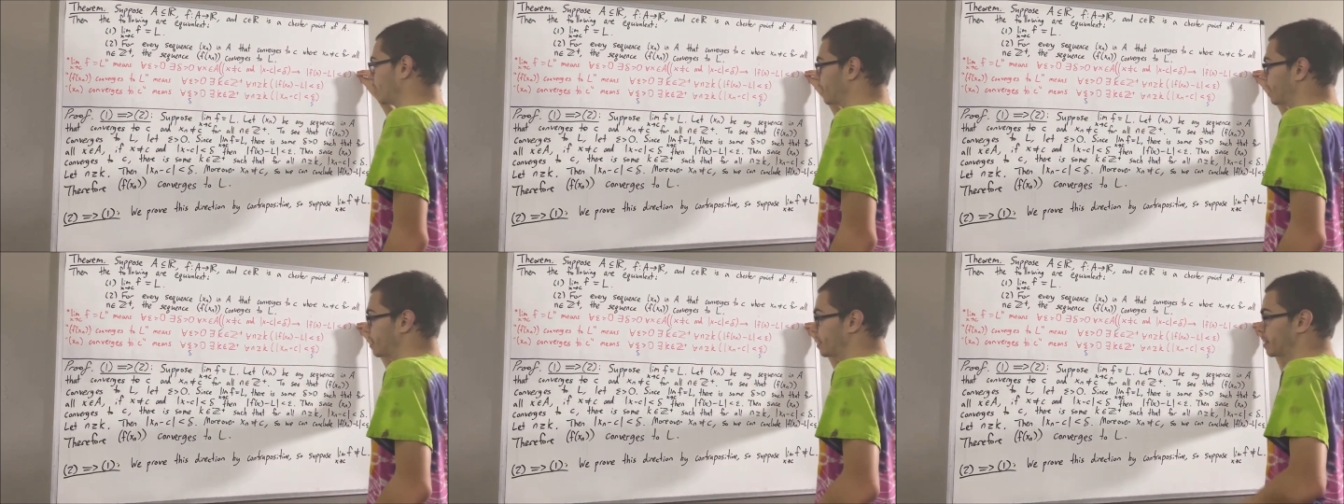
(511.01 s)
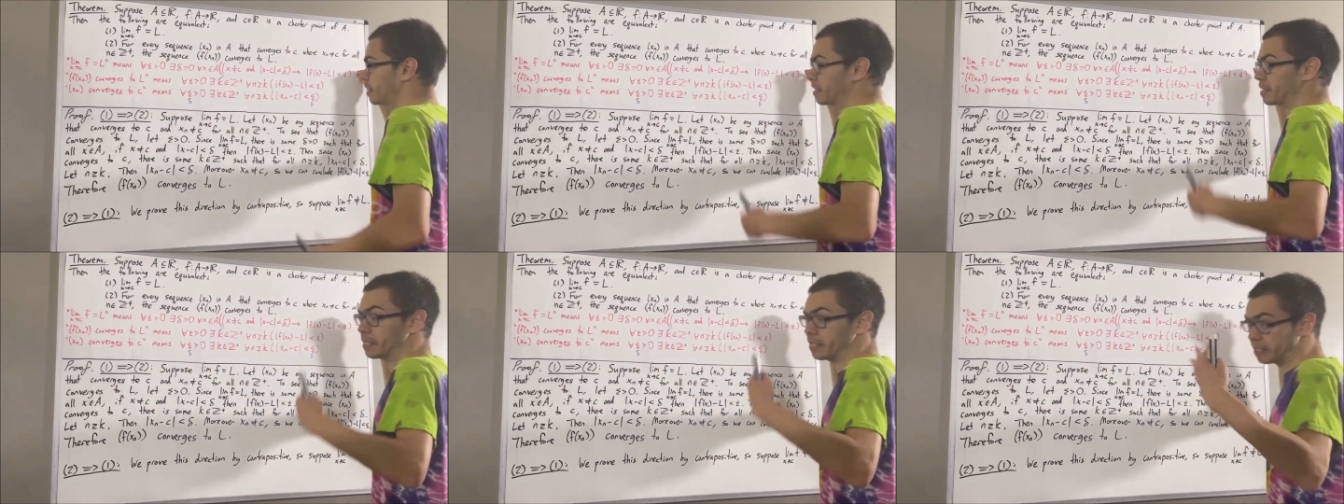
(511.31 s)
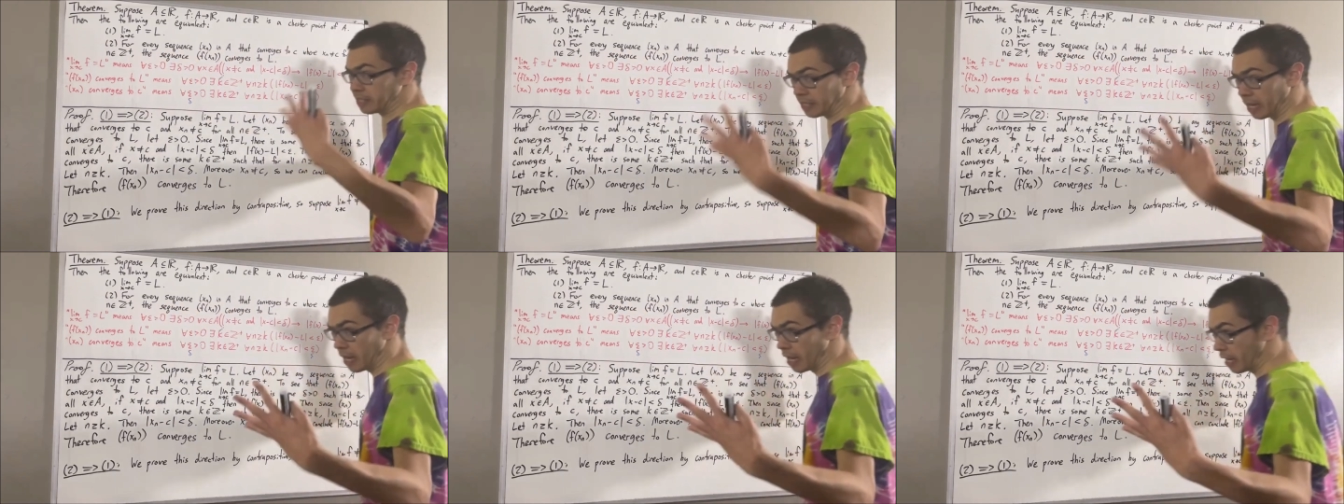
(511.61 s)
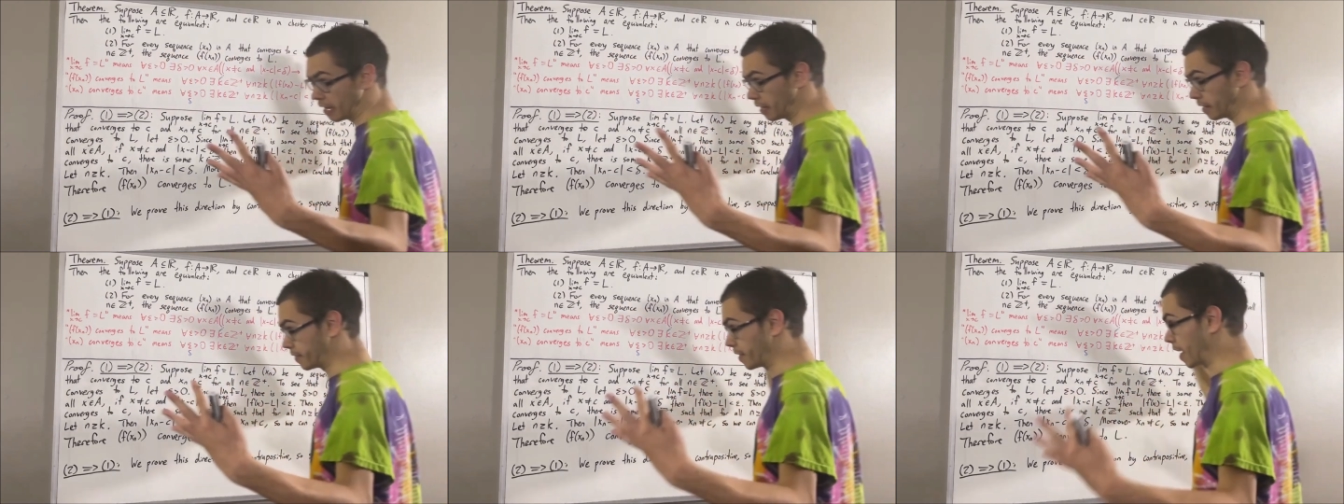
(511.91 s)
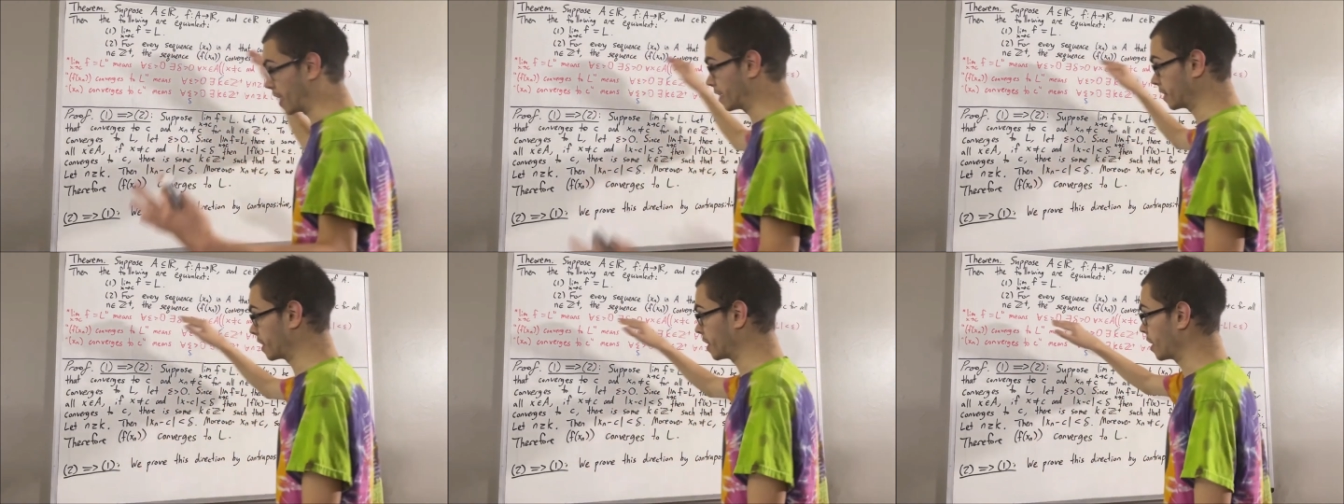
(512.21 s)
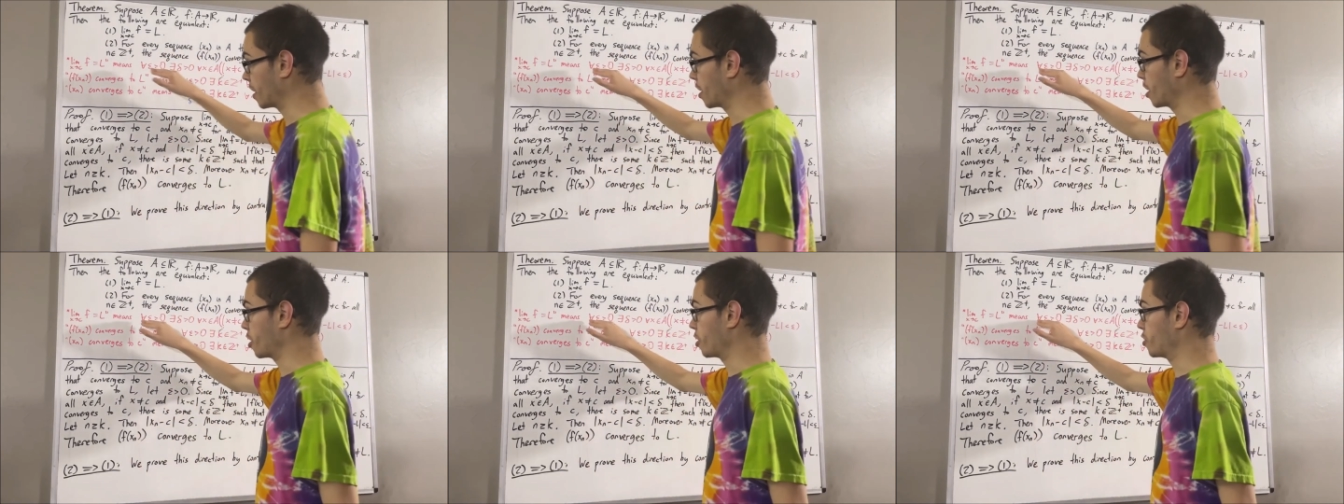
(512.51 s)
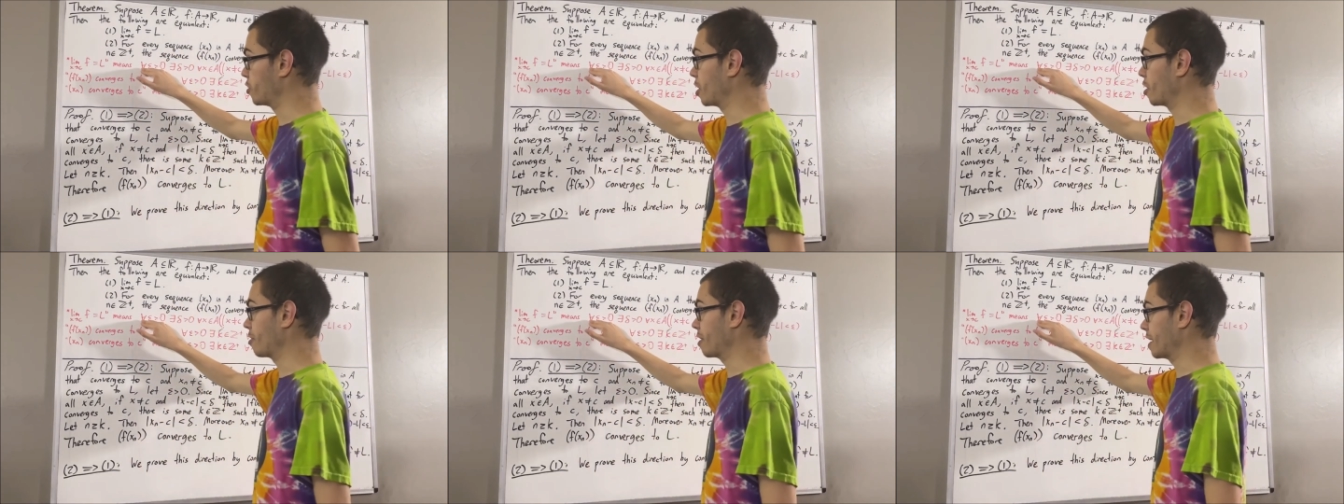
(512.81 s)
is to say that
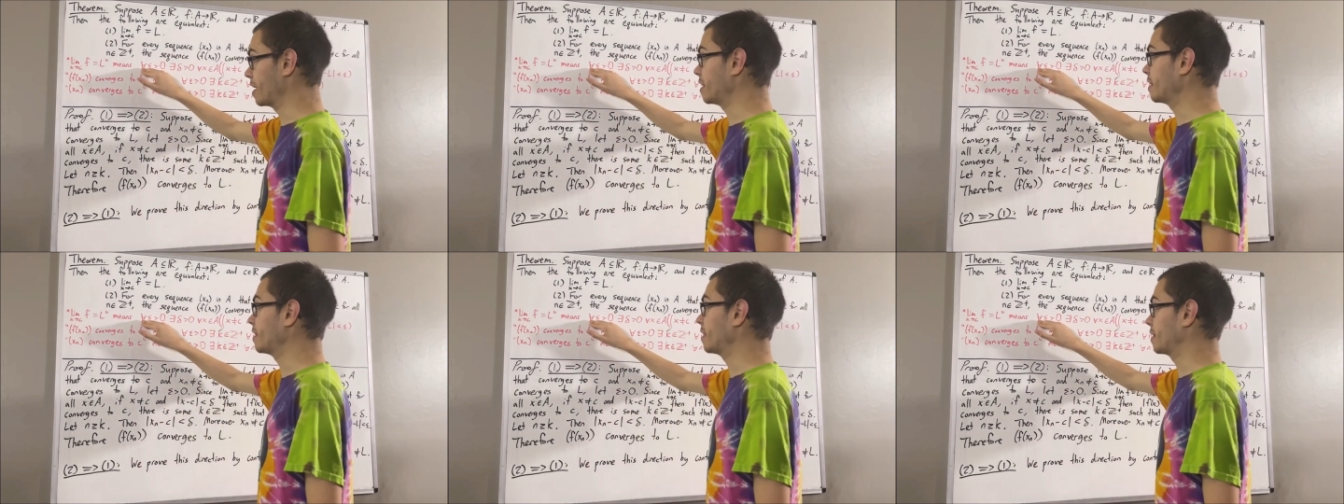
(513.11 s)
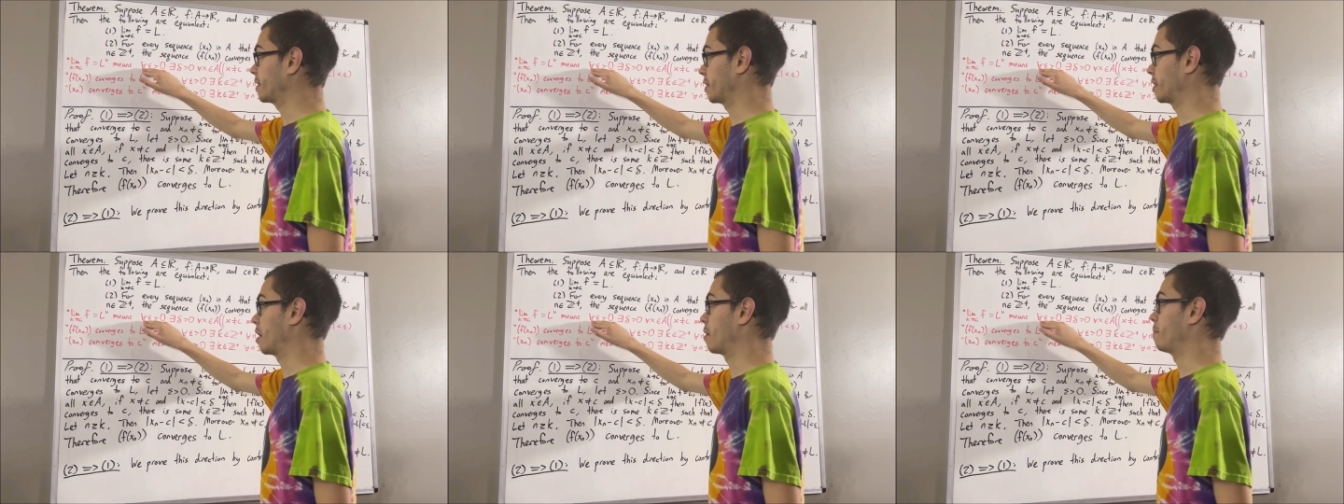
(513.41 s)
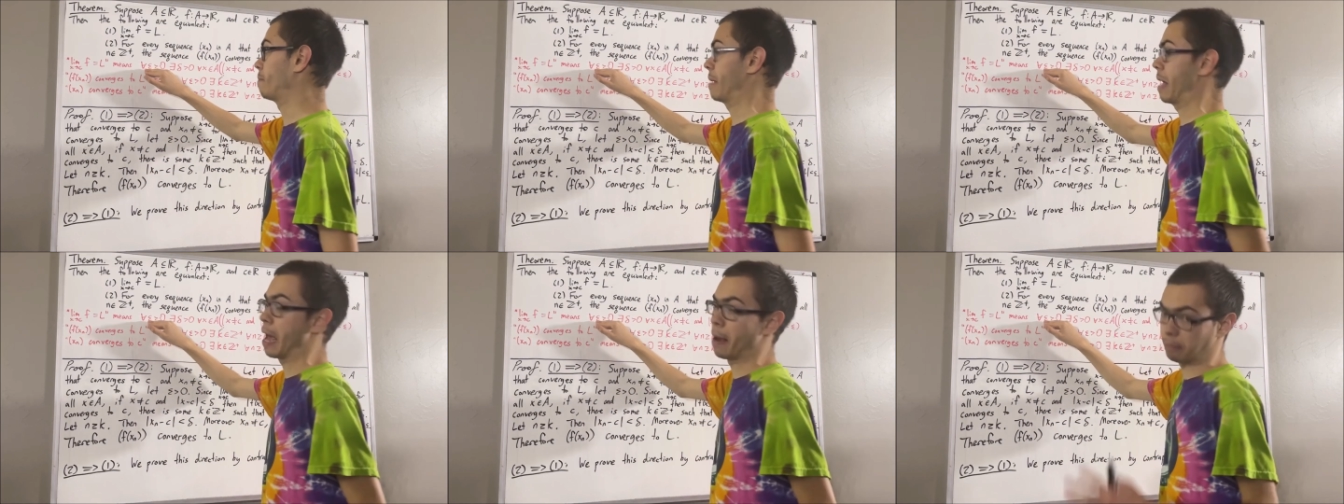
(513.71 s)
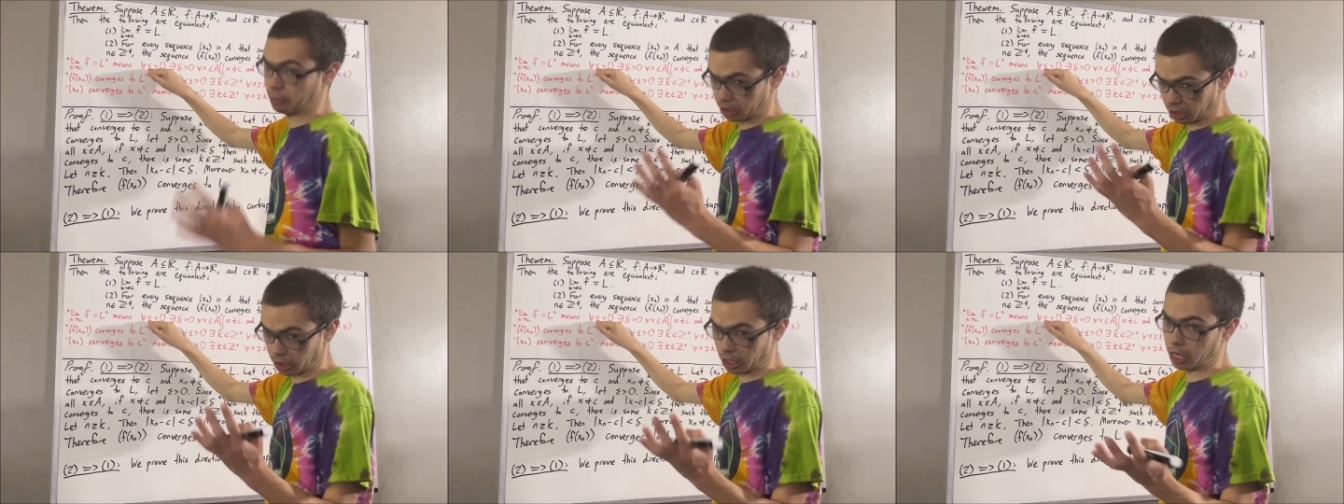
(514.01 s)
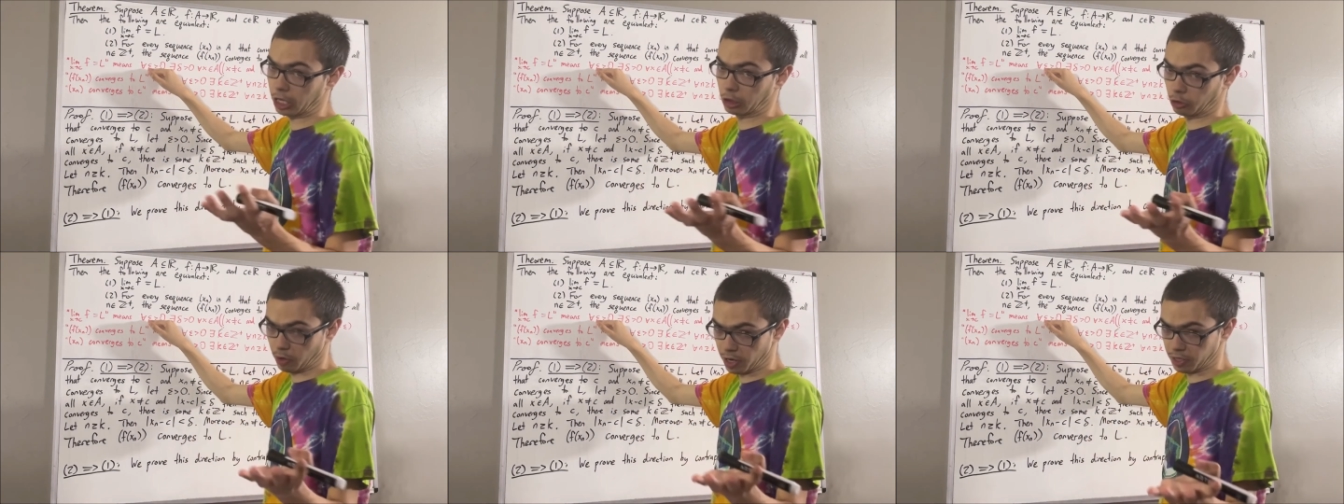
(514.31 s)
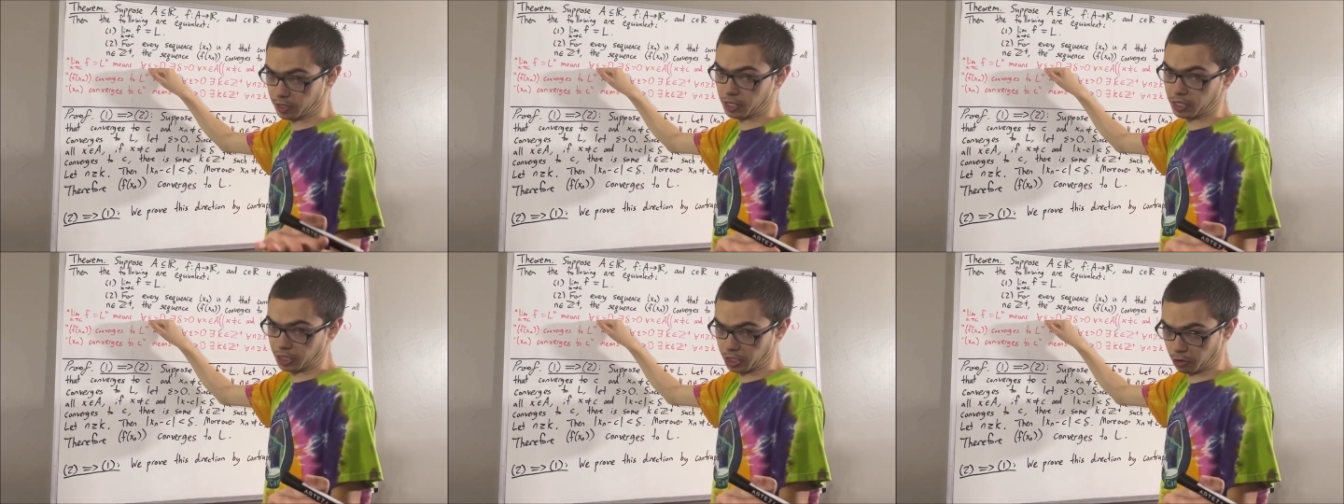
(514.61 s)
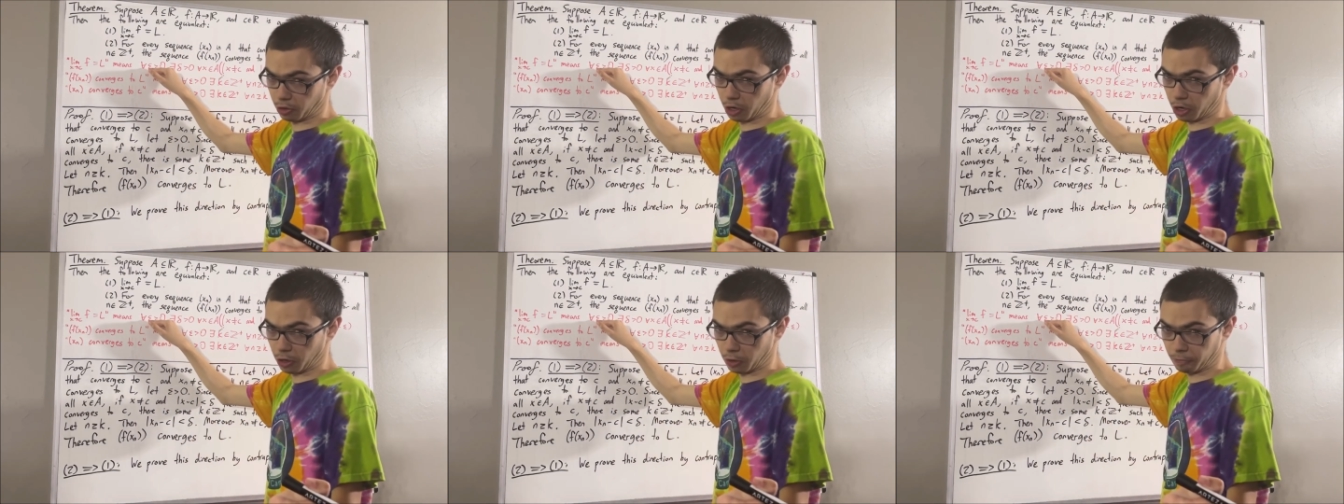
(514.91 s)
there is some epsilon greater than
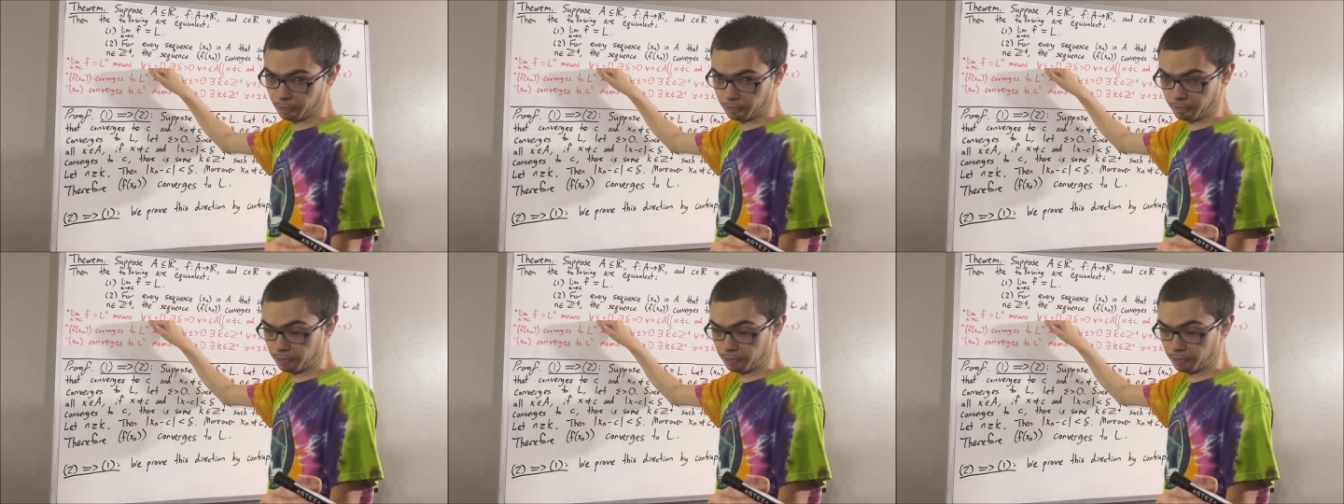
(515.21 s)
zero,